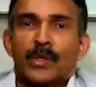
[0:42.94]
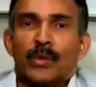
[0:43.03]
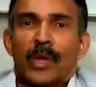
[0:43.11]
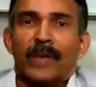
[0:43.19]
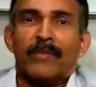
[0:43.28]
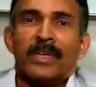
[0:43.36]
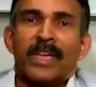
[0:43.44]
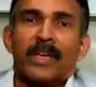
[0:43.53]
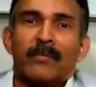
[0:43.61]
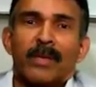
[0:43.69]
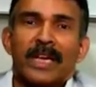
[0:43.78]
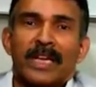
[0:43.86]
So every
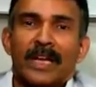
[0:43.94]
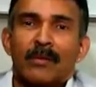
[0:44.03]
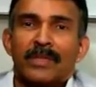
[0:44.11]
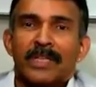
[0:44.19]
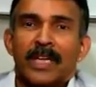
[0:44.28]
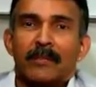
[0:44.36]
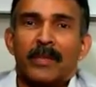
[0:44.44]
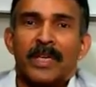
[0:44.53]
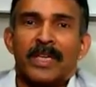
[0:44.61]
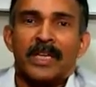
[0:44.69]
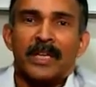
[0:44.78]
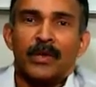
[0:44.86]
time we encounter a
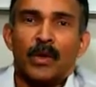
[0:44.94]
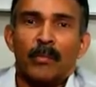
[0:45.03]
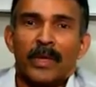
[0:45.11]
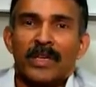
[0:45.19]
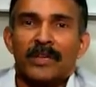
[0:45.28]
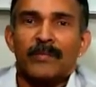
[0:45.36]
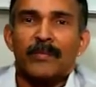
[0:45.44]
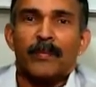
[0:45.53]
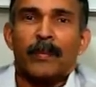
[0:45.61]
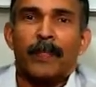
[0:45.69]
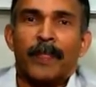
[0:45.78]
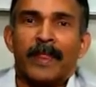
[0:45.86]
particular topic,
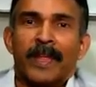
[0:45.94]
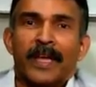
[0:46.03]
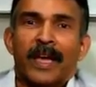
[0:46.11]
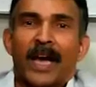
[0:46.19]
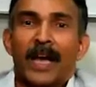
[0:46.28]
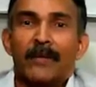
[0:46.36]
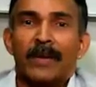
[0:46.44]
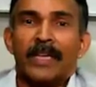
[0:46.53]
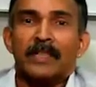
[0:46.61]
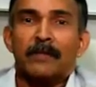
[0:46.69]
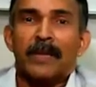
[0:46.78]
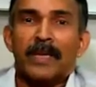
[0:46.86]
I will
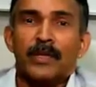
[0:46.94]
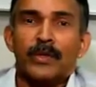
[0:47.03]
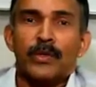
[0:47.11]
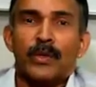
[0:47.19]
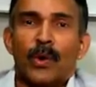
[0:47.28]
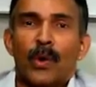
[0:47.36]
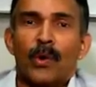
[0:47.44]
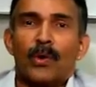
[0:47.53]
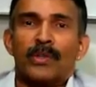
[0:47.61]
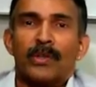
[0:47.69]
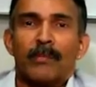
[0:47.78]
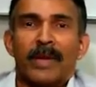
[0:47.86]
explain to you
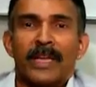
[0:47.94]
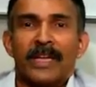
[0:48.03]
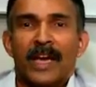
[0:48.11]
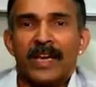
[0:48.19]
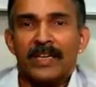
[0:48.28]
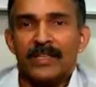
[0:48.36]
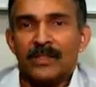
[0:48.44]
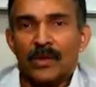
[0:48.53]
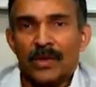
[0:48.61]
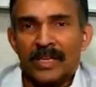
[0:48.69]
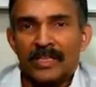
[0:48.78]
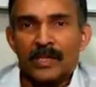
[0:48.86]
all the main ideas
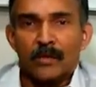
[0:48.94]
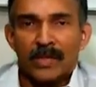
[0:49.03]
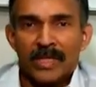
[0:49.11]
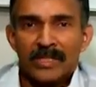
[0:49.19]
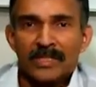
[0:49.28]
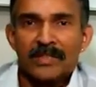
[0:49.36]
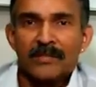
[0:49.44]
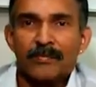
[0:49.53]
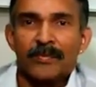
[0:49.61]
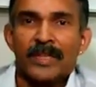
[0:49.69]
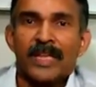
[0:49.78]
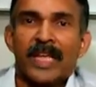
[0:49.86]
connected with it,
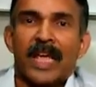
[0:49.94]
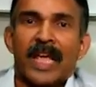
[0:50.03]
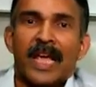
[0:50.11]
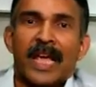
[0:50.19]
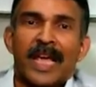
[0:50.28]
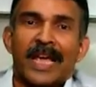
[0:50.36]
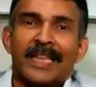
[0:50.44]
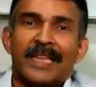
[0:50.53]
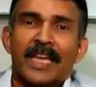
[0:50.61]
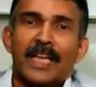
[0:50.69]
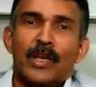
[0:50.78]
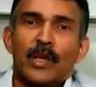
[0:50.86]
and
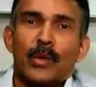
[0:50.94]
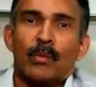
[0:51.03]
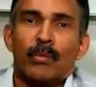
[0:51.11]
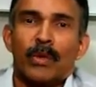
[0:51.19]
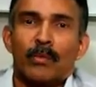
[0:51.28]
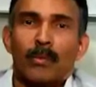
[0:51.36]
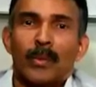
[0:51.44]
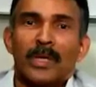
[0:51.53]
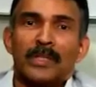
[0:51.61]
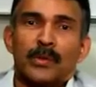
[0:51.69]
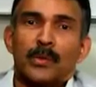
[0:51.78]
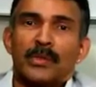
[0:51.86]
then we will
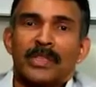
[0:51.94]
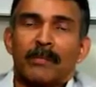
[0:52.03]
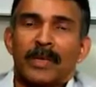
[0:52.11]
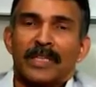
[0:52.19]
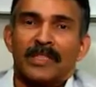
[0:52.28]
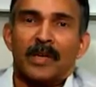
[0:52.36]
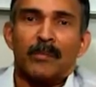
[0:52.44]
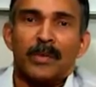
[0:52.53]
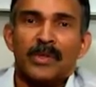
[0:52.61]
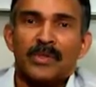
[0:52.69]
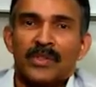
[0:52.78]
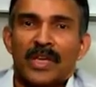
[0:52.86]
work through some
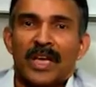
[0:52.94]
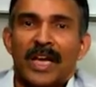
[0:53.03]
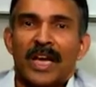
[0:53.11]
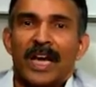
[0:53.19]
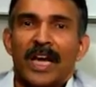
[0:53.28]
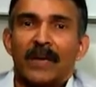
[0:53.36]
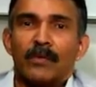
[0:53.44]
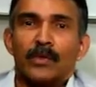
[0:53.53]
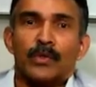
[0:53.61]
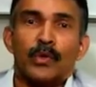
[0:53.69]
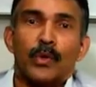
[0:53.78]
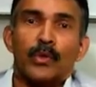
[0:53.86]
examples. I will
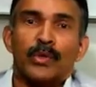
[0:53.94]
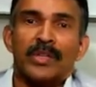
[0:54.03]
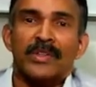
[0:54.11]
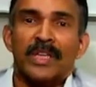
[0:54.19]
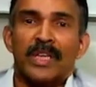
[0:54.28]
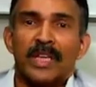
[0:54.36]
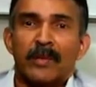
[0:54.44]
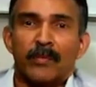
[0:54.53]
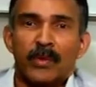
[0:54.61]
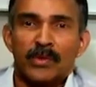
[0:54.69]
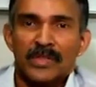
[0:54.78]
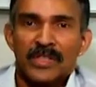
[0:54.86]
show you the thinking
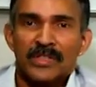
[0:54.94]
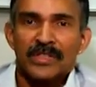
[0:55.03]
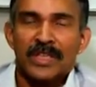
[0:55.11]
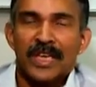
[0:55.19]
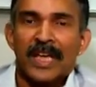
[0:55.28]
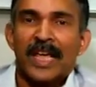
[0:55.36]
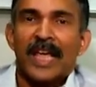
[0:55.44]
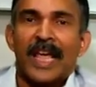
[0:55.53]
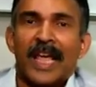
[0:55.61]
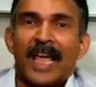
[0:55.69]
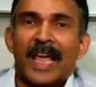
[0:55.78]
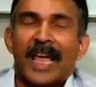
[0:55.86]
process
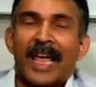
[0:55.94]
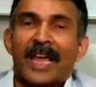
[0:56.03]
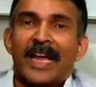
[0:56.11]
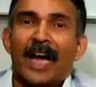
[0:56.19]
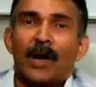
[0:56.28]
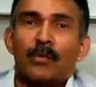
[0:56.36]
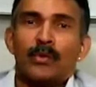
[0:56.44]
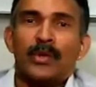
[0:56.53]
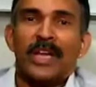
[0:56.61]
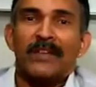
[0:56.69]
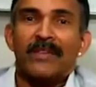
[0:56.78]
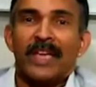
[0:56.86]
and how to
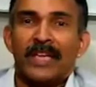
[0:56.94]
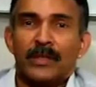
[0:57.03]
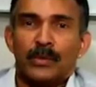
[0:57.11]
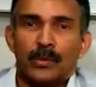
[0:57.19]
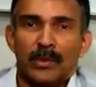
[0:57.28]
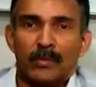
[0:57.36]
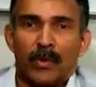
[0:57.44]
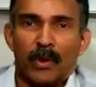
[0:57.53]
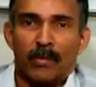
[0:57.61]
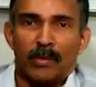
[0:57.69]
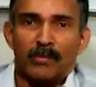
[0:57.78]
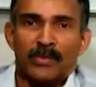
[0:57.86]
navigate through the
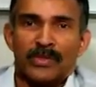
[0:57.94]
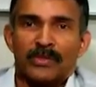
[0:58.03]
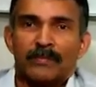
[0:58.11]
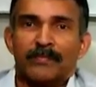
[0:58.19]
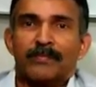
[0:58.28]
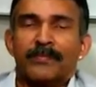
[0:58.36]
problems.